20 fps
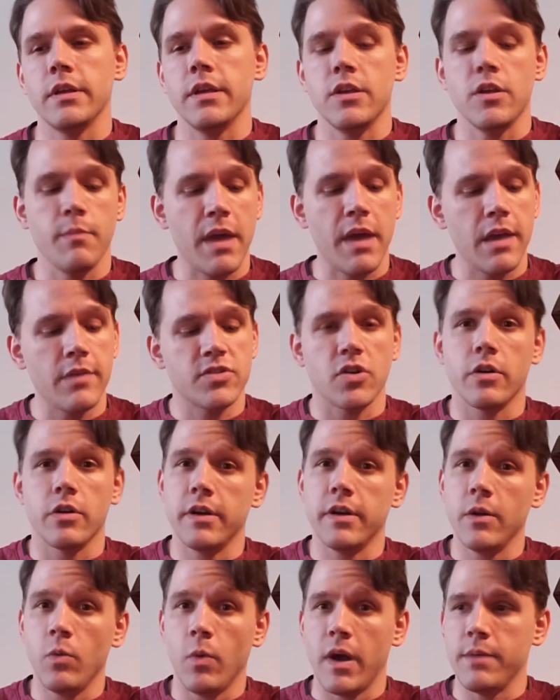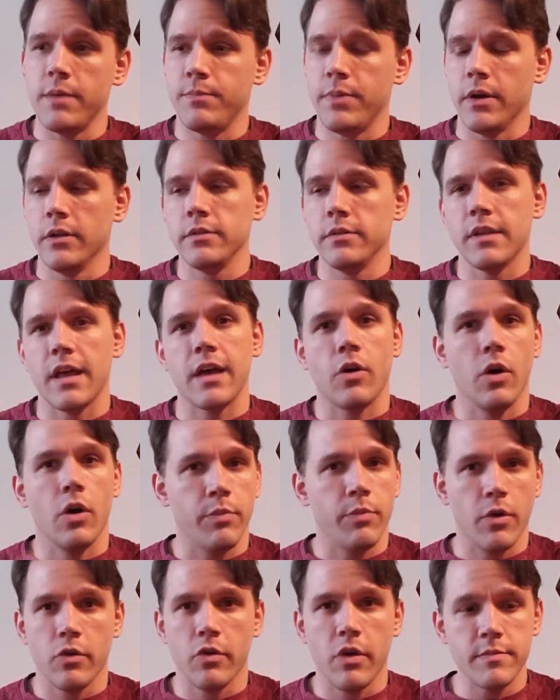You may have started at white belt. Not all
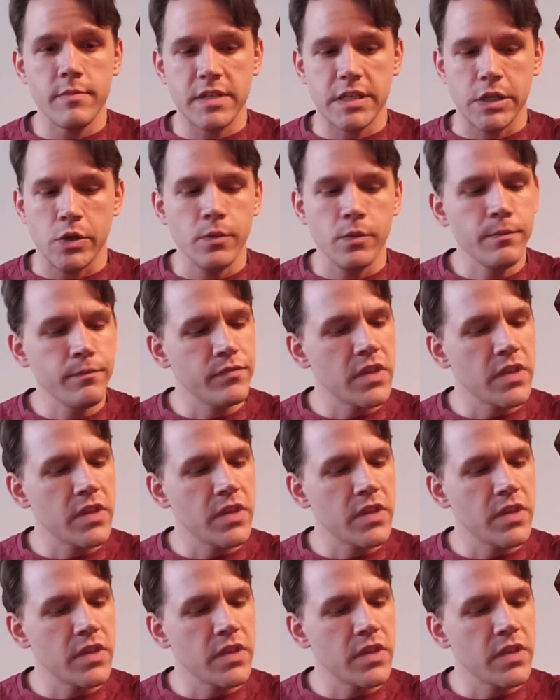programs do.